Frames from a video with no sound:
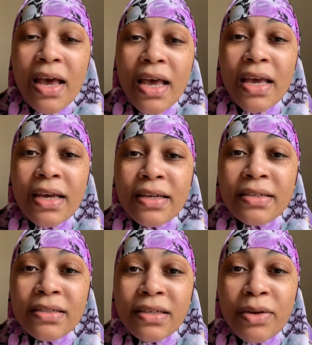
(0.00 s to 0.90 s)

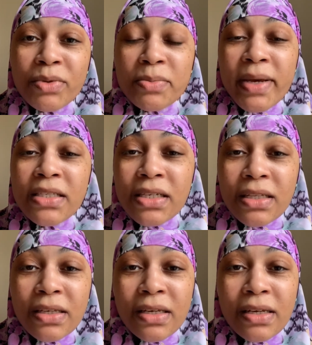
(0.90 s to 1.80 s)
And it was
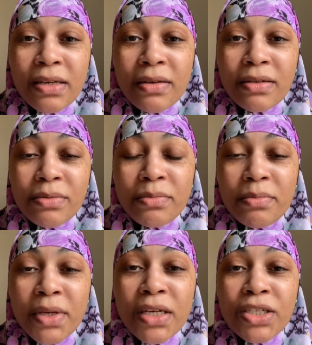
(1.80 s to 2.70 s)
basically
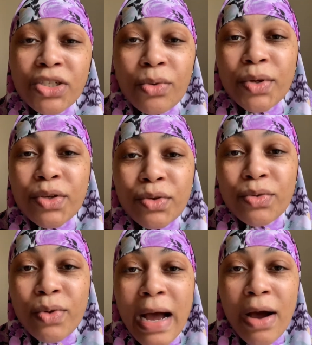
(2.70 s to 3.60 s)
me showing
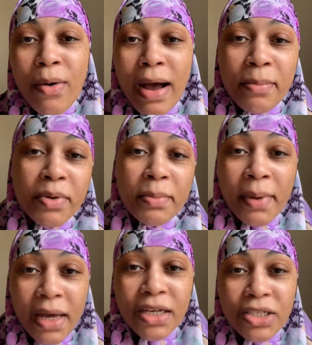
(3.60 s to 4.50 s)
you how I put
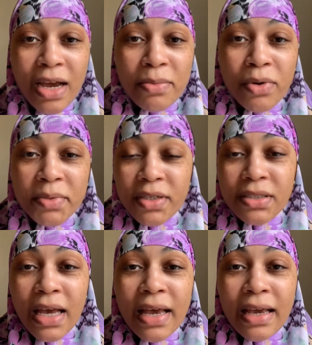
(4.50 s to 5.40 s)
my hijab on
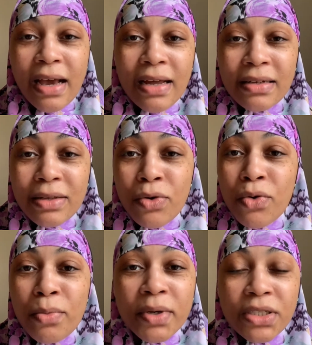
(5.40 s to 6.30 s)
because I had gotten a
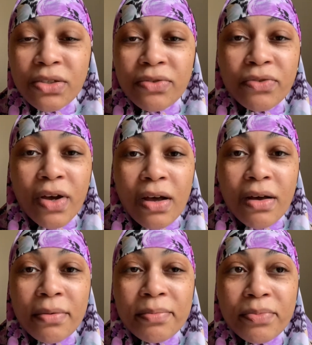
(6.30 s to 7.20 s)
whole bunch of
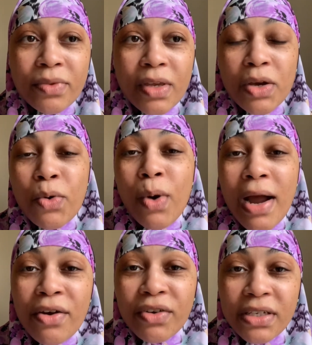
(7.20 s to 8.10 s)

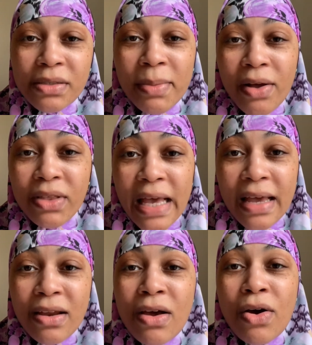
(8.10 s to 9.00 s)
inquiries about
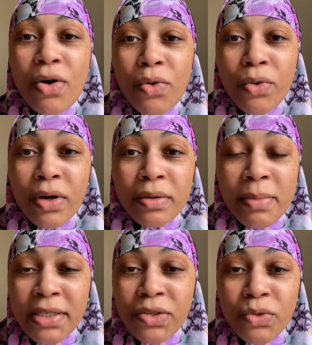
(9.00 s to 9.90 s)
that on
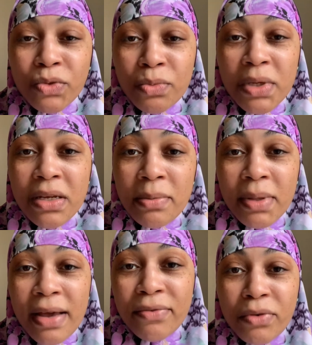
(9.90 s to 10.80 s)
my social media
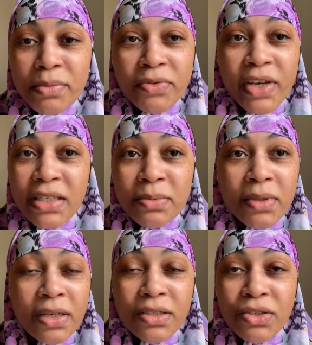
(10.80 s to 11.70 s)
platforms,
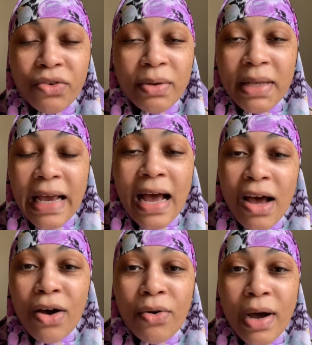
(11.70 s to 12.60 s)
Facebook, Instagram, like
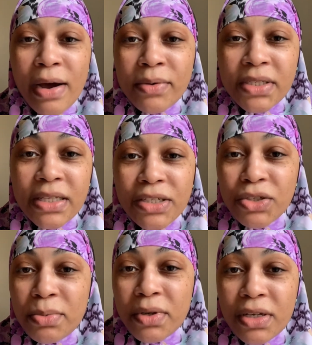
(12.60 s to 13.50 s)
how is it that
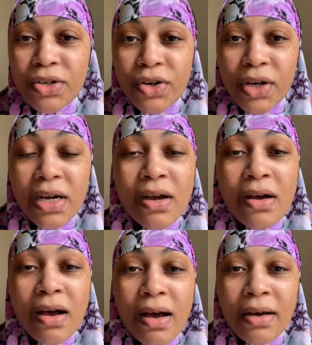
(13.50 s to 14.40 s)
you're putting your
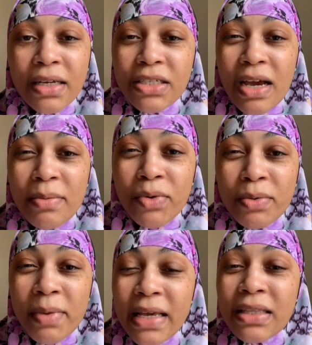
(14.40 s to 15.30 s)
hijab
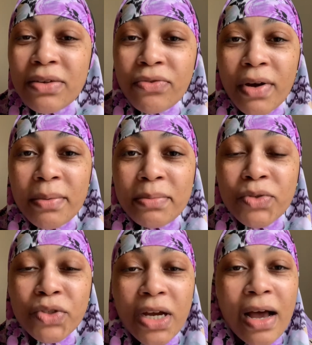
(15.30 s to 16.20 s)
on, mainly from new
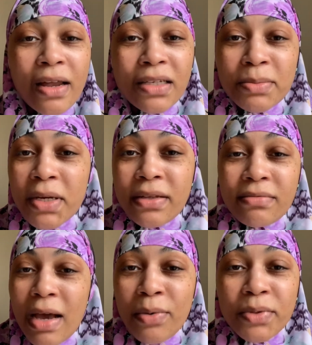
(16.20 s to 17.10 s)
shahadas,
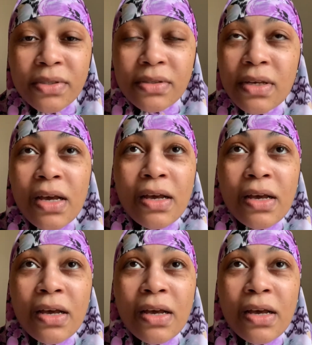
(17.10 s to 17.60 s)
but I was